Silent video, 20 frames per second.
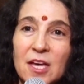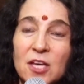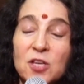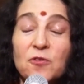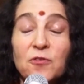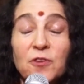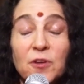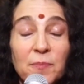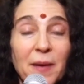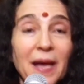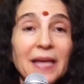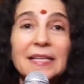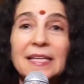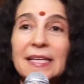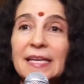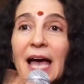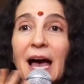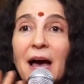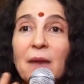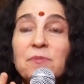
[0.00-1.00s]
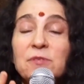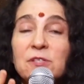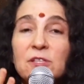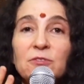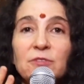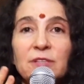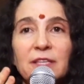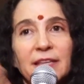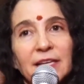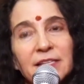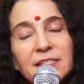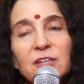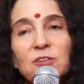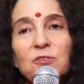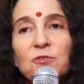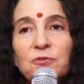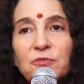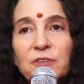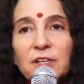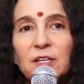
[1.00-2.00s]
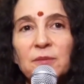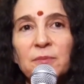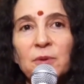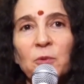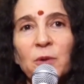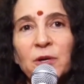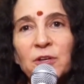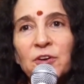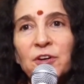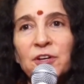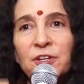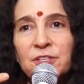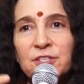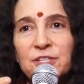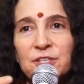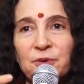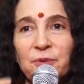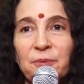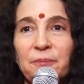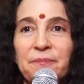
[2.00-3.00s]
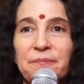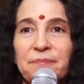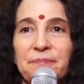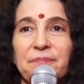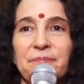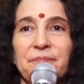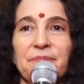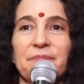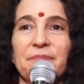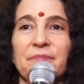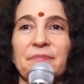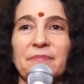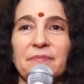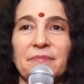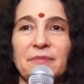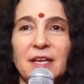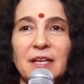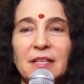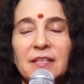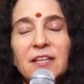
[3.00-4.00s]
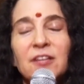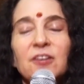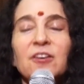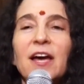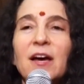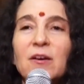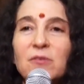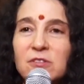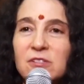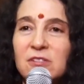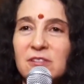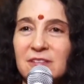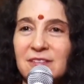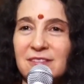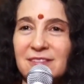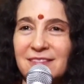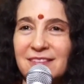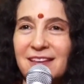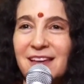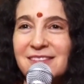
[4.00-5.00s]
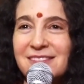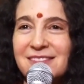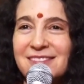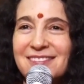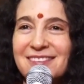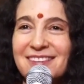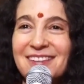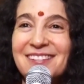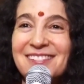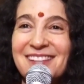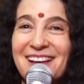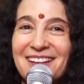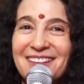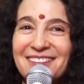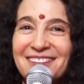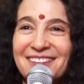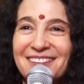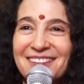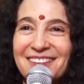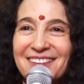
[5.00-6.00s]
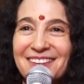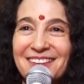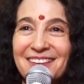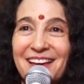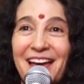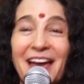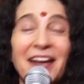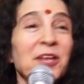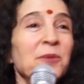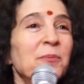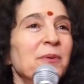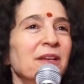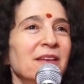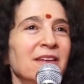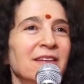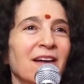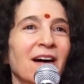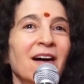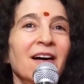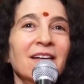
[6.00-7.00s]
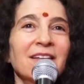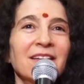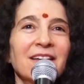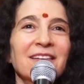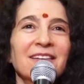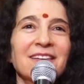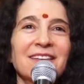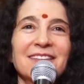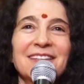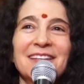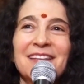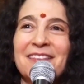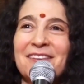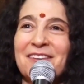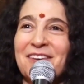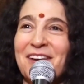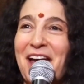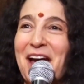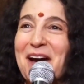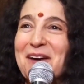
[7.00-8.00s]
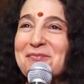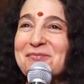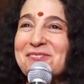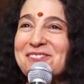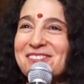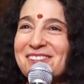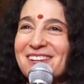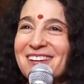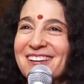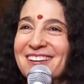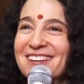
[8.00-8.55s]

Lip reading: You feel badly. Yeah, absolutely. That's how you feel. But what are you going to do? Clean your couch. Yes, exactly. Anybody not going to clean their couch?